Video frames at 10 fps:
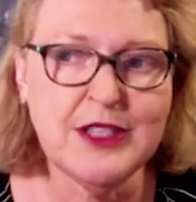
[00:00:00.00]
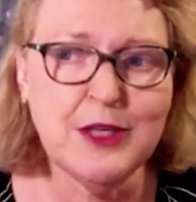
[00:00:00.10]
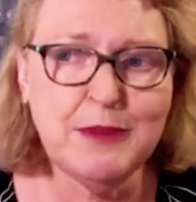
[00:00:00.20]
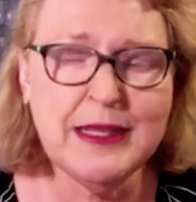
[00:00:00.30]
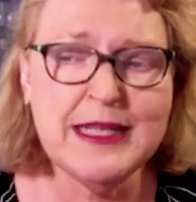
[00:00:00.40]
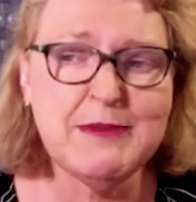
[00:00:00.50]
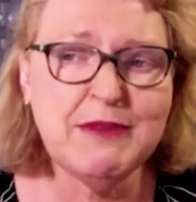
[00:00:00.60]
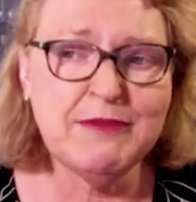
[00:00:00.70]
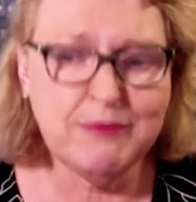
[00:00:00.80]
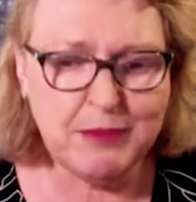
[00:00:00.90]
So please
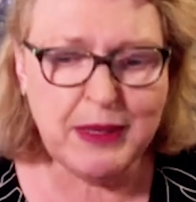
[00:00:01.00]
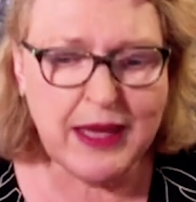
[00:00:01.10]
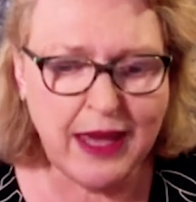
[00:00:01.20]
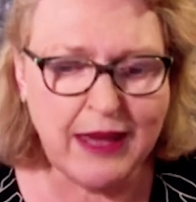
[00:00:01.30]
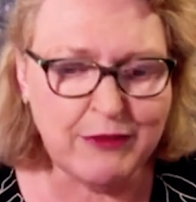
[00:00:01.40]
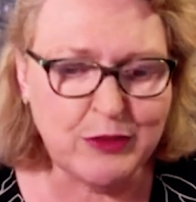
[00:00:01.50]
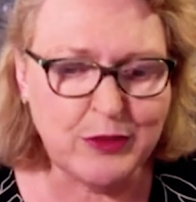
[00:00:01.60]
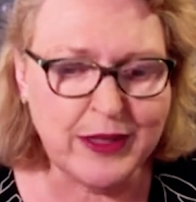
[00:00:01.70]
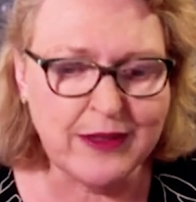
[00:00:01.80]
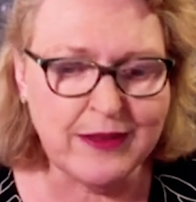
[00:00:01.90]
be
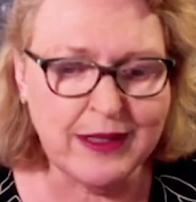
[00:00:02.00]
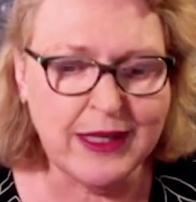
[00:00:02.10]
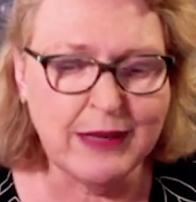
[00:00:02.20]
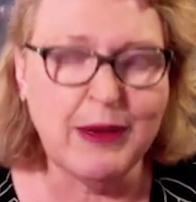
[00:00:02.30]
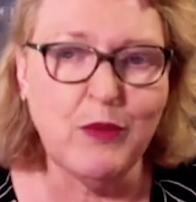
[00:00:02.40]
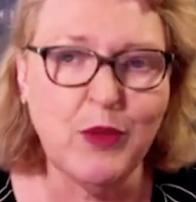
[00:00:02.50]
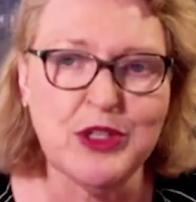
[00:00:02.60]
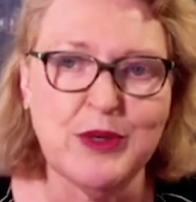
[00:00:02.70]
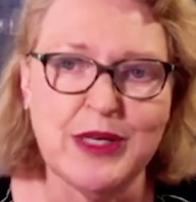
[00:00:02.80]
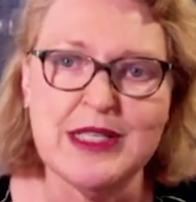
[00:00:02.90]
careful when you're thinking about
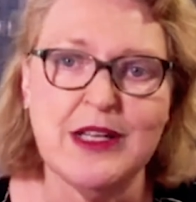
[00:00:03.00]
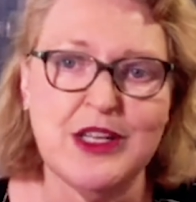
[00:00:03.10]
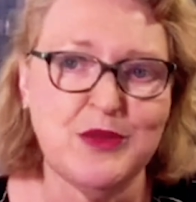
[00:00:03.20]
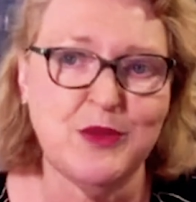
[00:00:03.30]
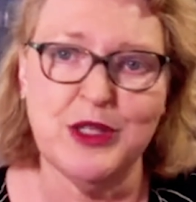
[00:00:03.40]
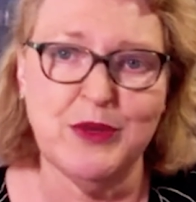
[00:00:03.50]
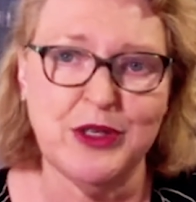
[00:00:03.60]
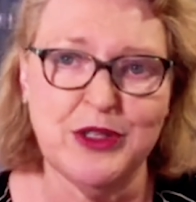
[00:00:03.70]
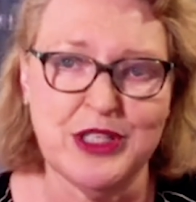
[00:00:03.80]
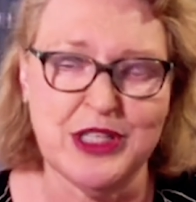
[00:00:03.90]
what do I disclose and what do
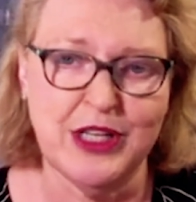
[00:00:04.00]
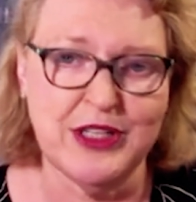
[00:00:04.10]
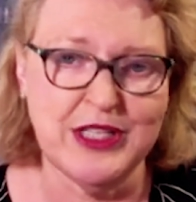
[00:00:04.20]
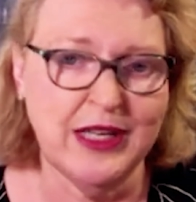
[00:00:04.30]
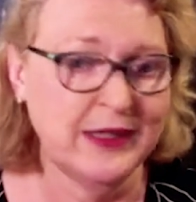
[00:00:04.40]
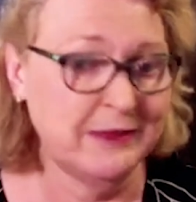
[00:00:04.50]
I not disclose.